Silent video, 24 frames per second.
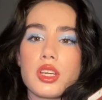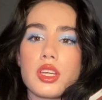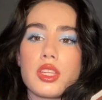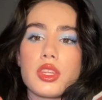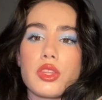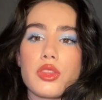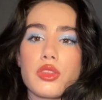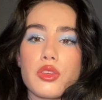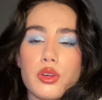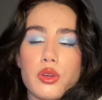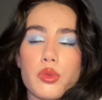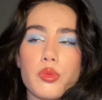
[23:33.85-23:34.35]
The
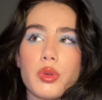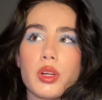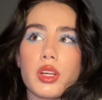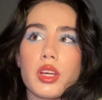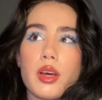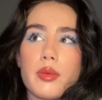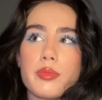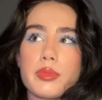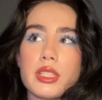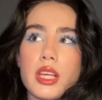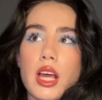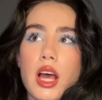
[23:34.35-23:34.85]
3rd one
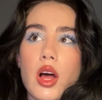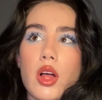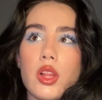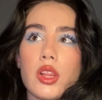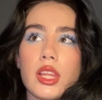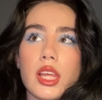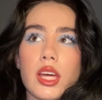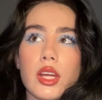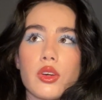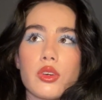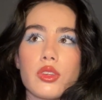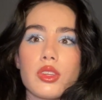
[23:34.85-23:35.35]
comes out
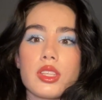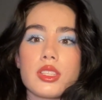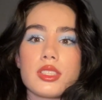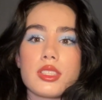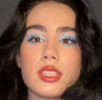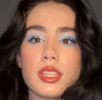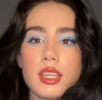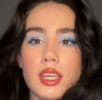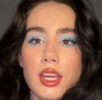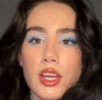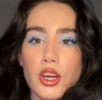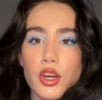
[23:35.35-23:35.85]
later this
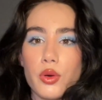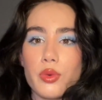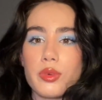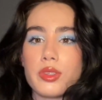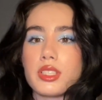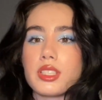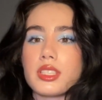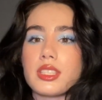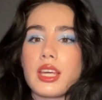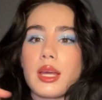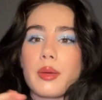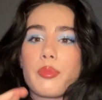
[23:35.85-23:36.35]
year, which
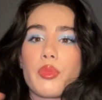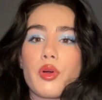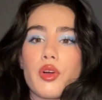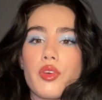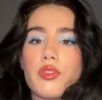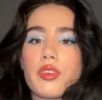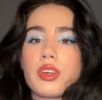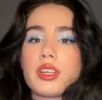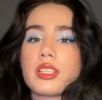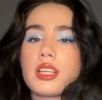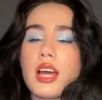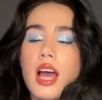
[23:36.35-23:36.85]
is like
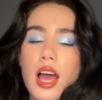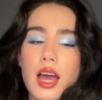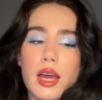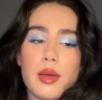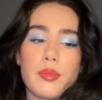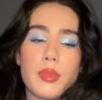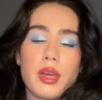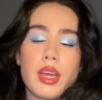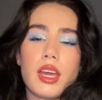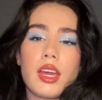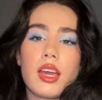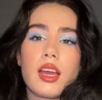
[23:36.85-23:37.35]
perfect
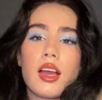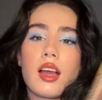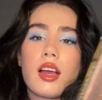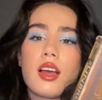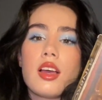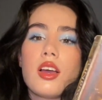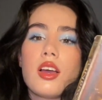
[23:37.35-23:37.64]
timing.